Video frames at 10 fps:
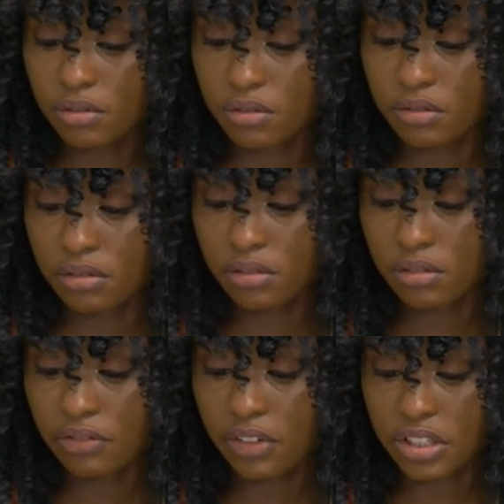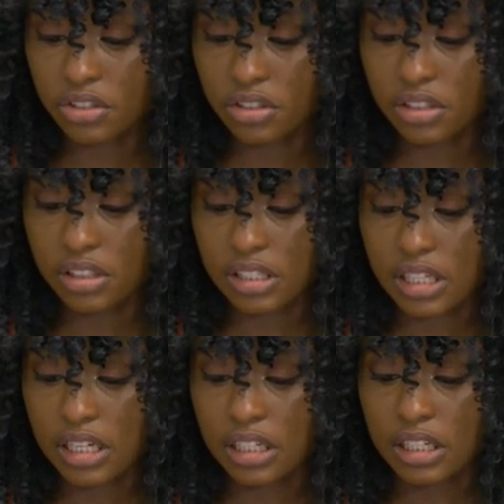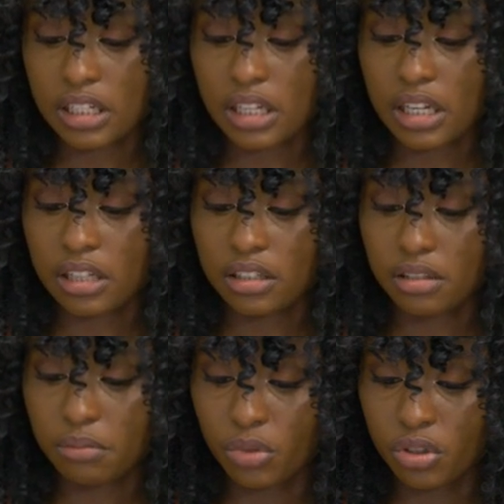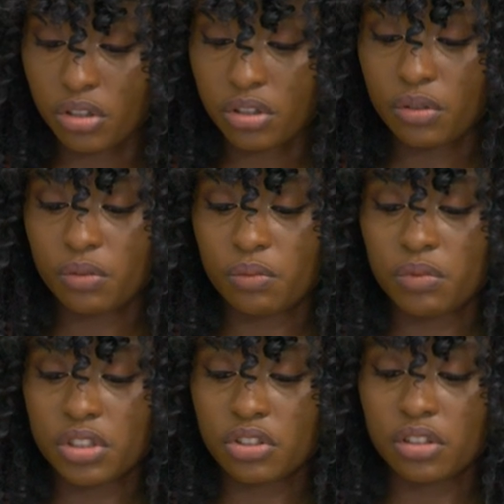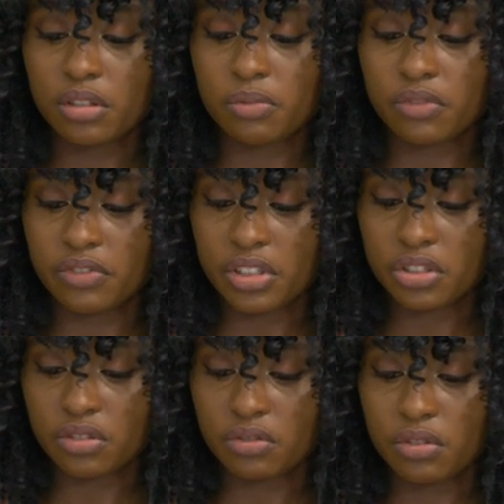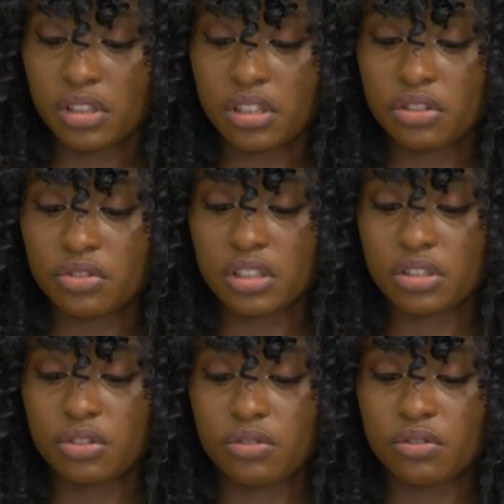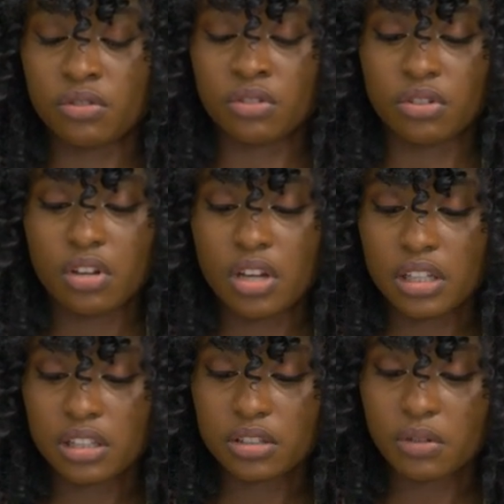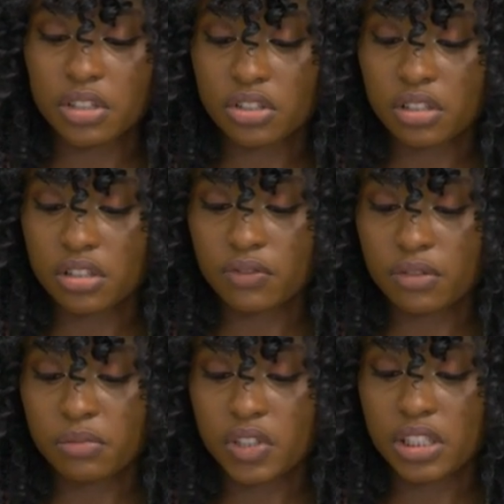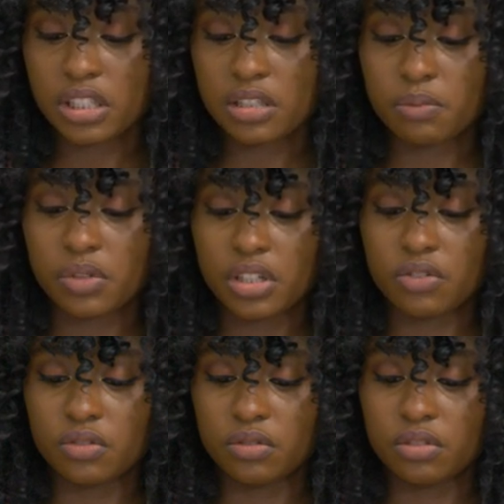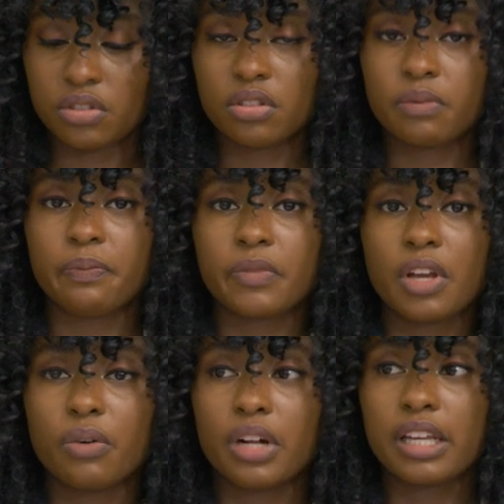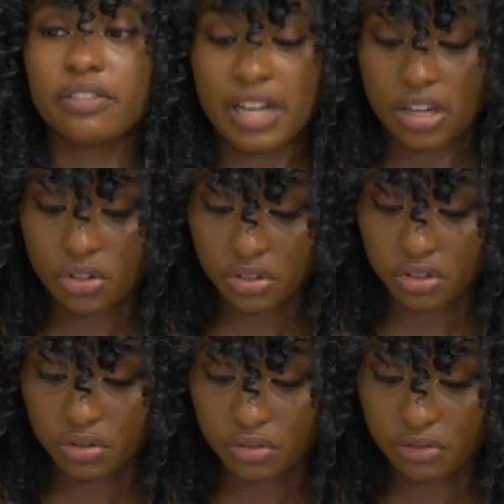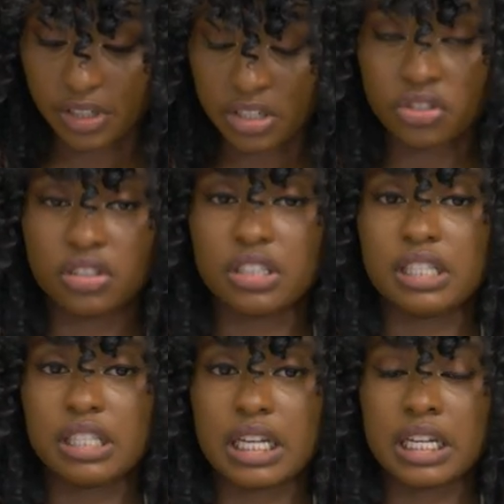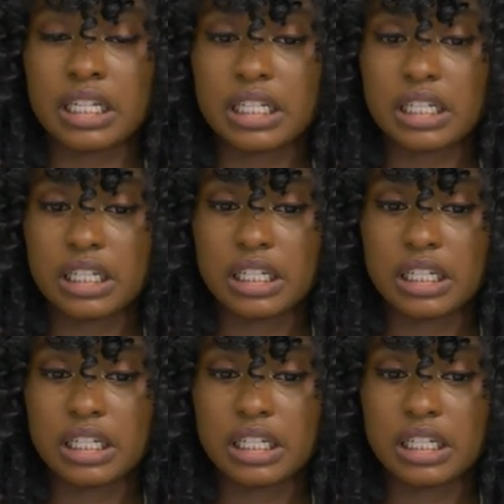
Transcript: do fashion designing anymore, which other profession will interest you? This question is from Marina Sprinkles. Well, if I couldn't do fashion design,